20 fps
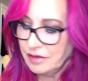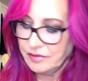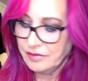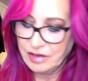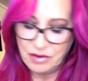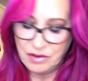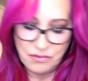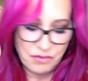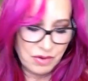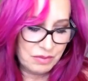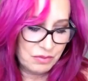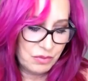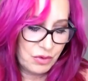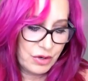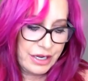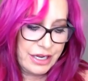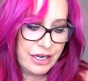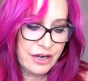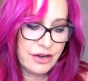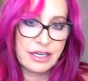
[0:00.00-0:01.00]
I've got one
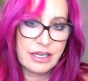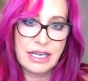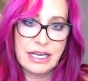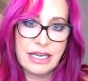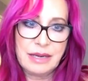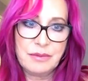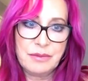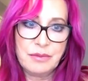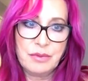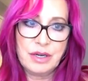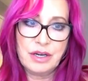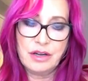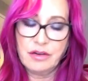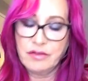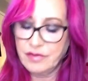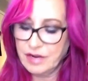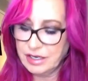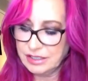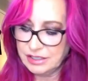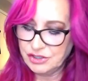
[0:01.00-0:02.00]
more here. It kind of went
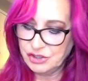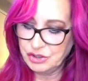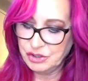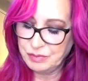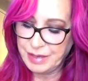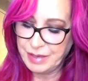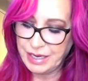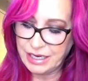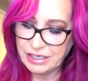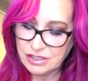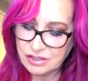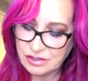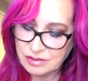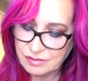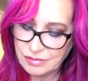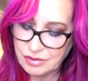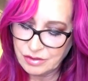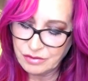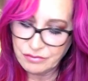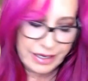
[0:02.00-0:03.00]
over onto 2 pages, so
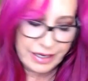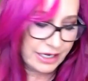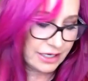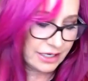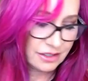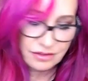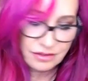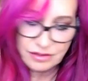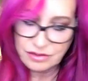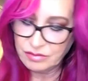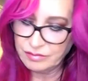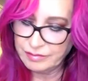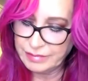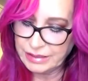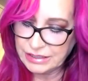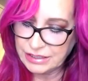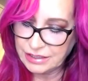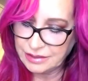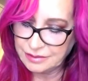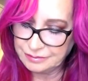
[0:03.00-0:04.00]
I'm going to read it so I don't
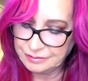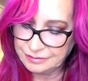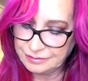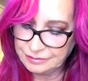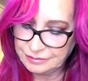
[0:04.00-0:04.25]
miss it.